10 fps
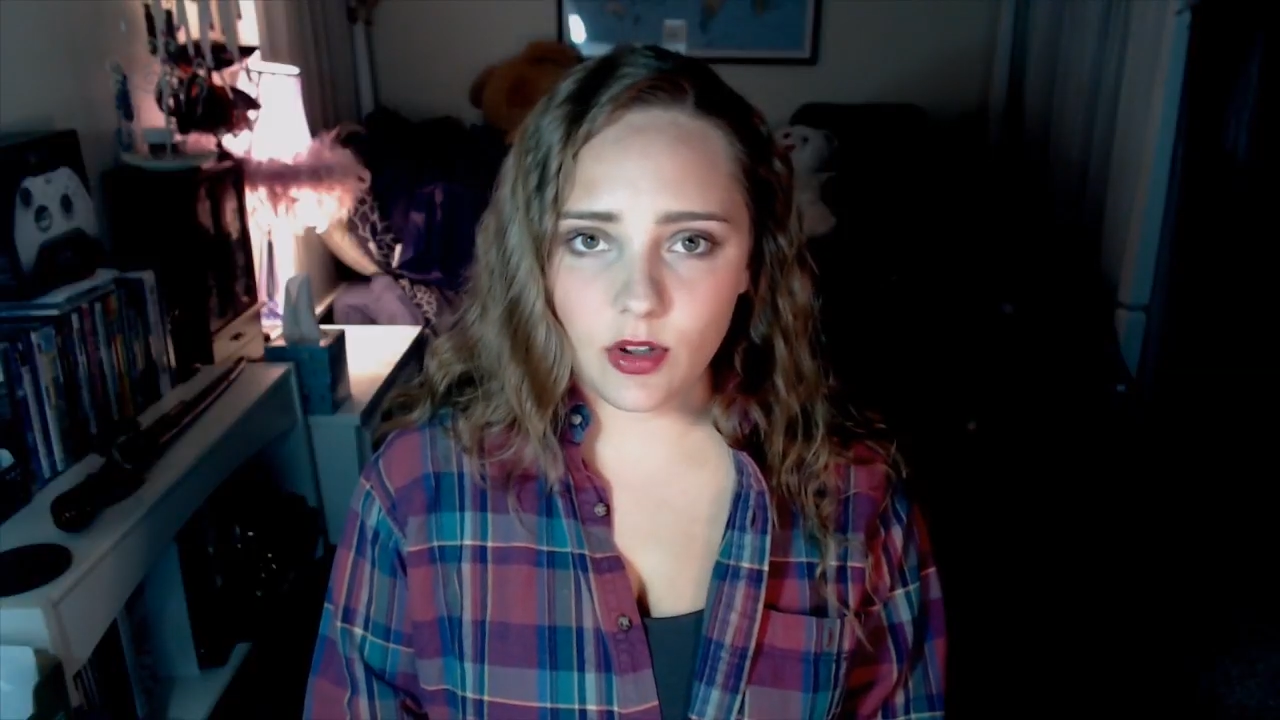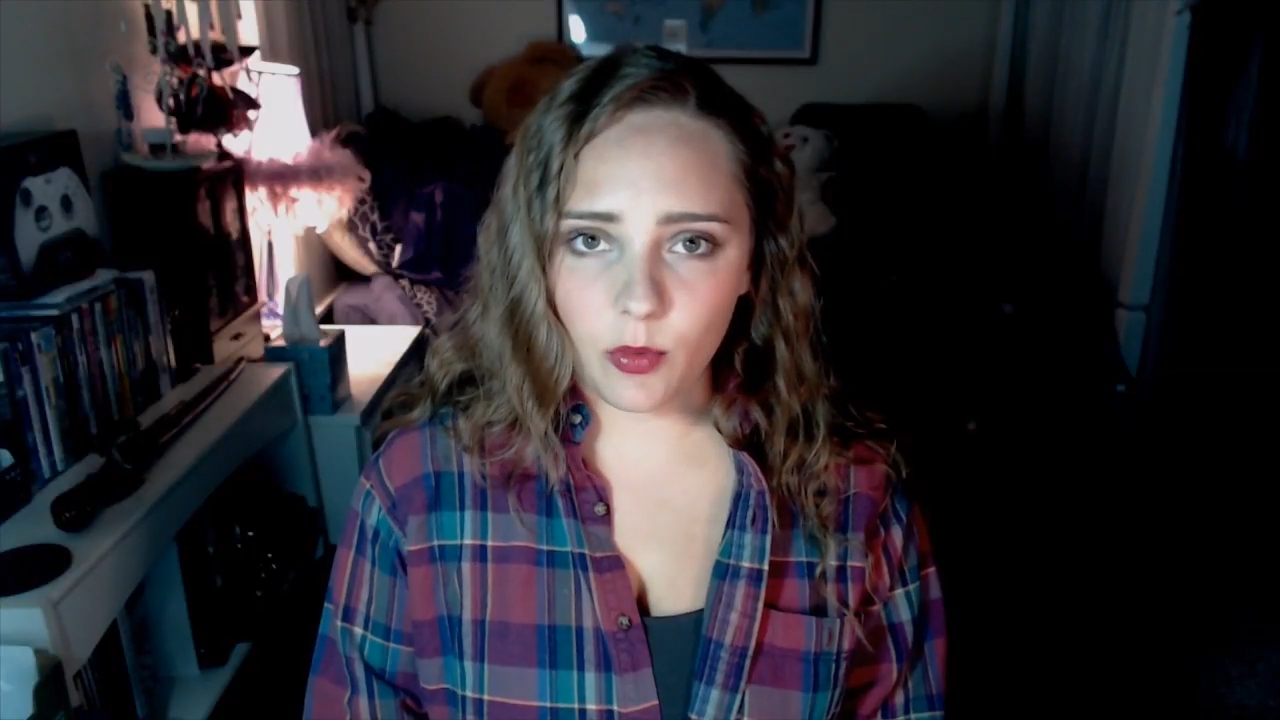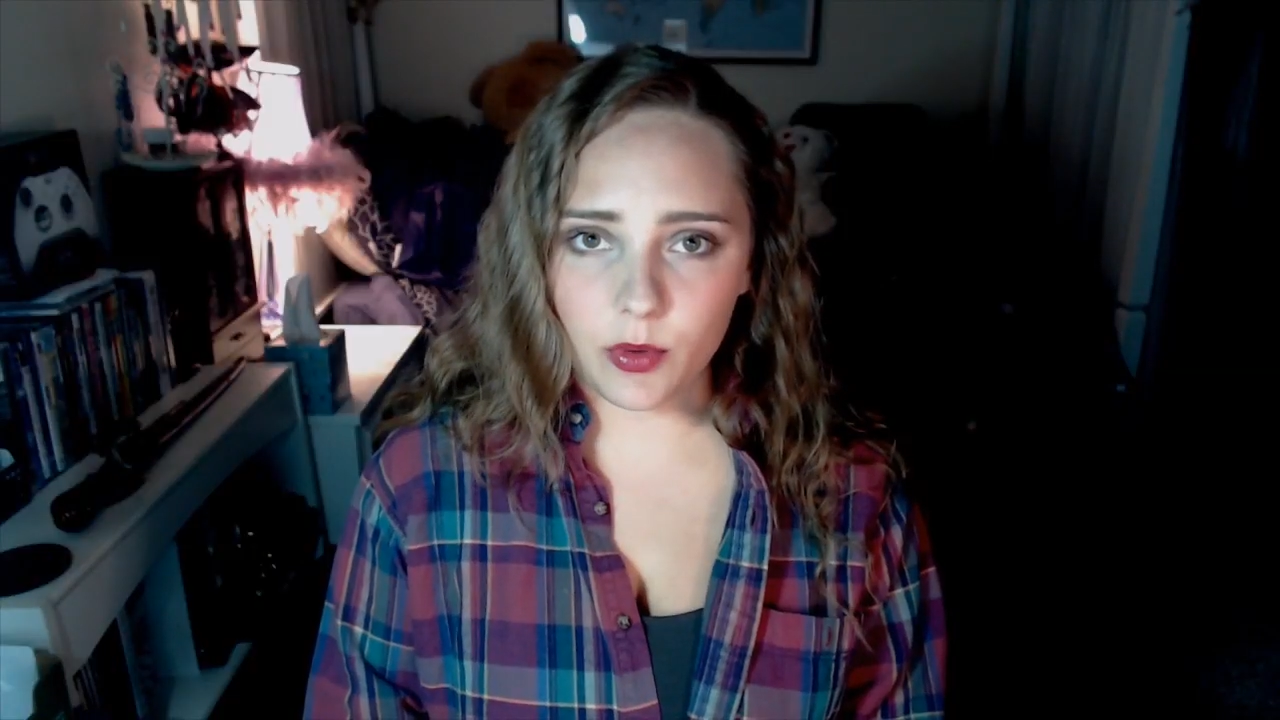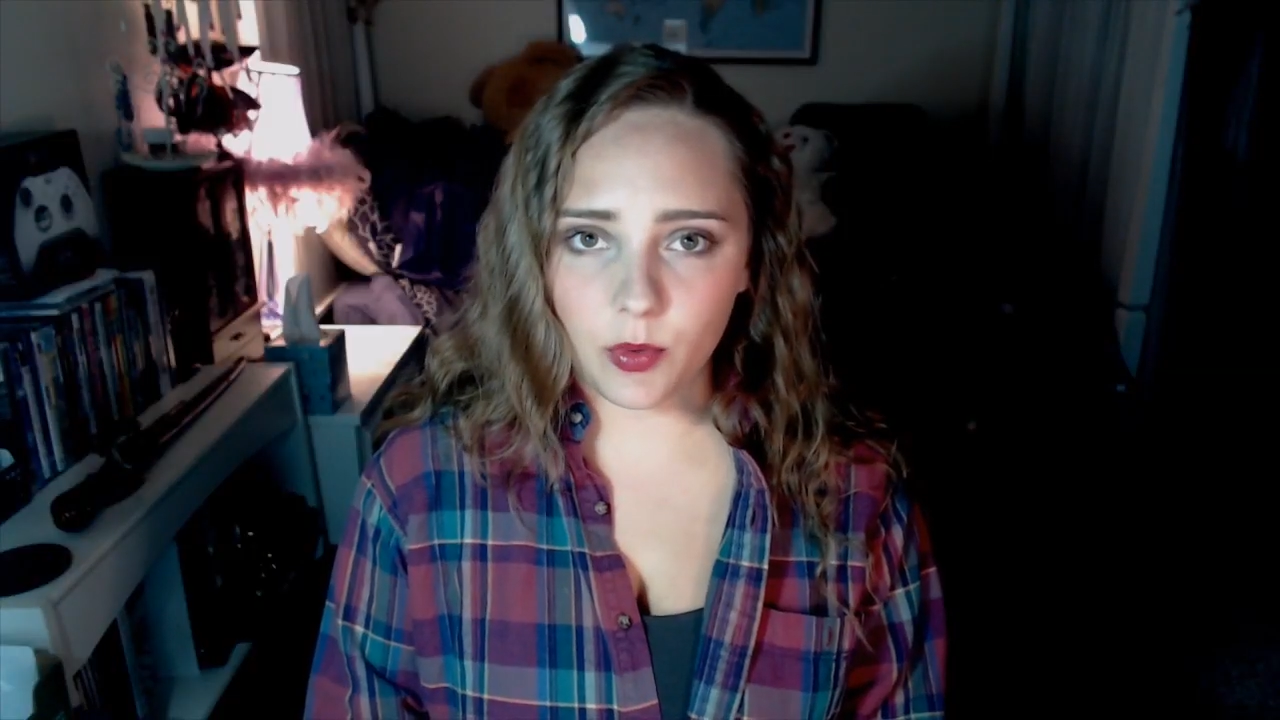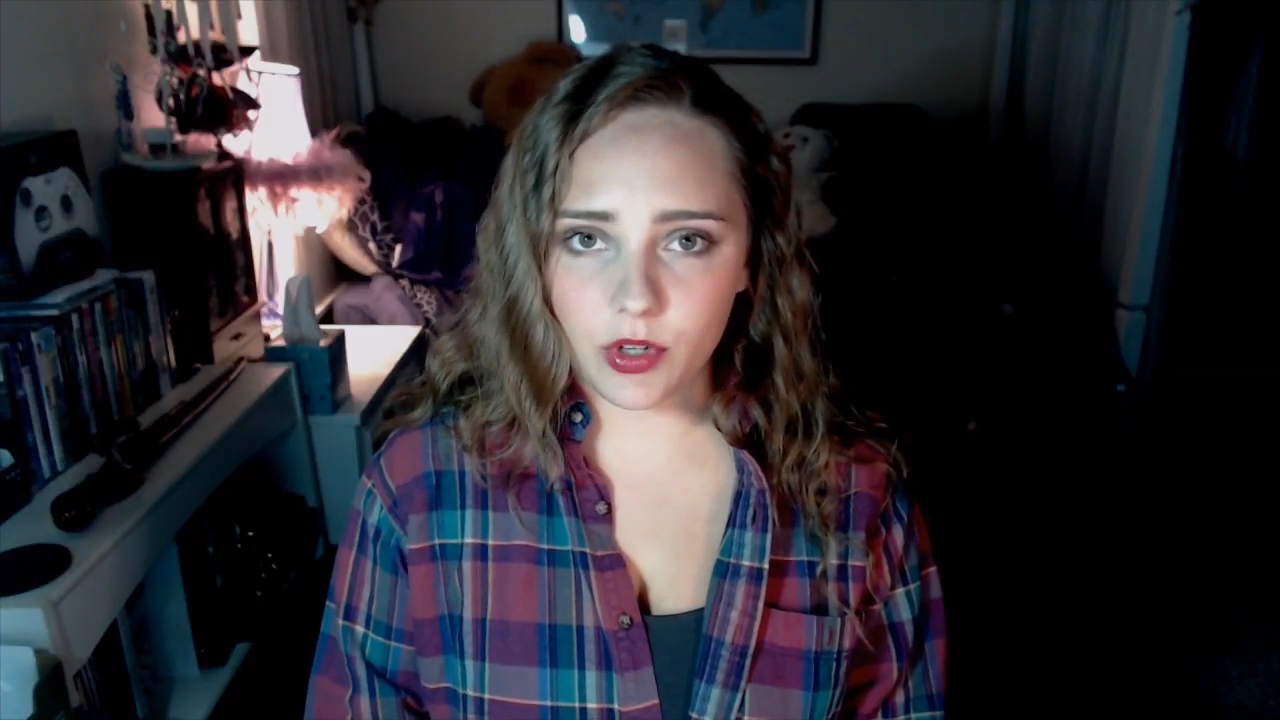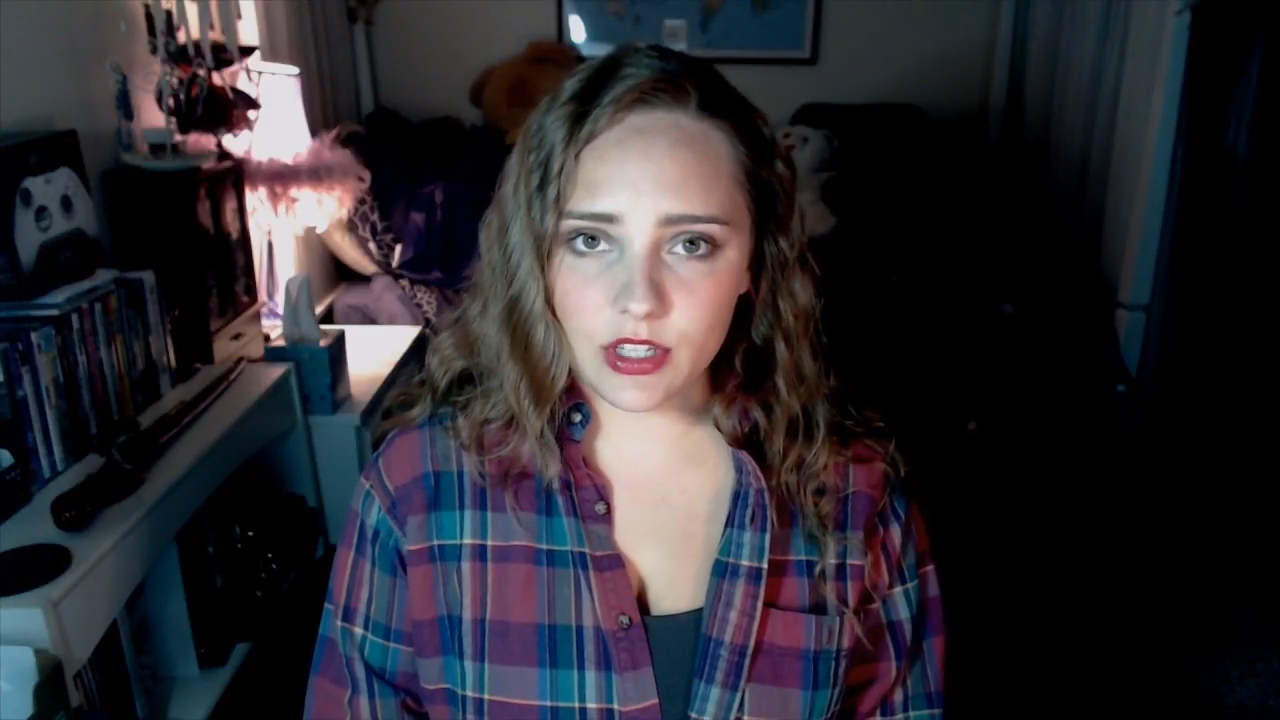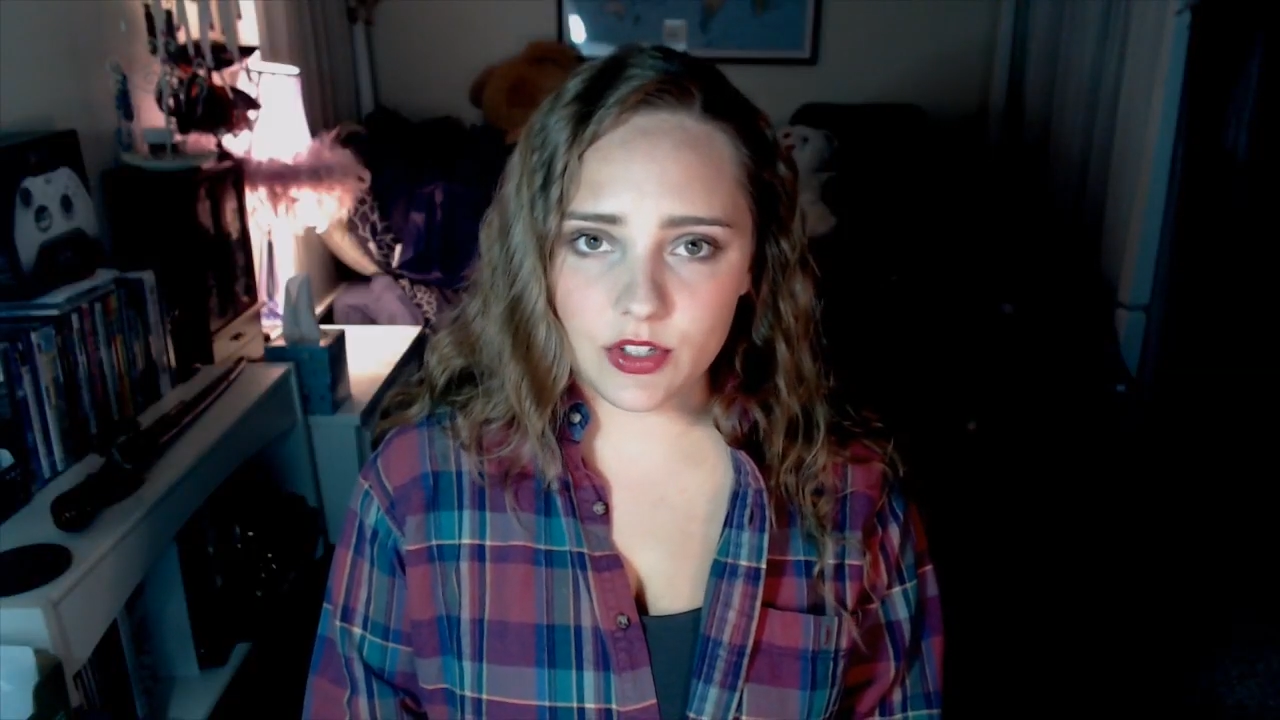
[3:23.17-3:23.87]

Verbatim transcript: when one has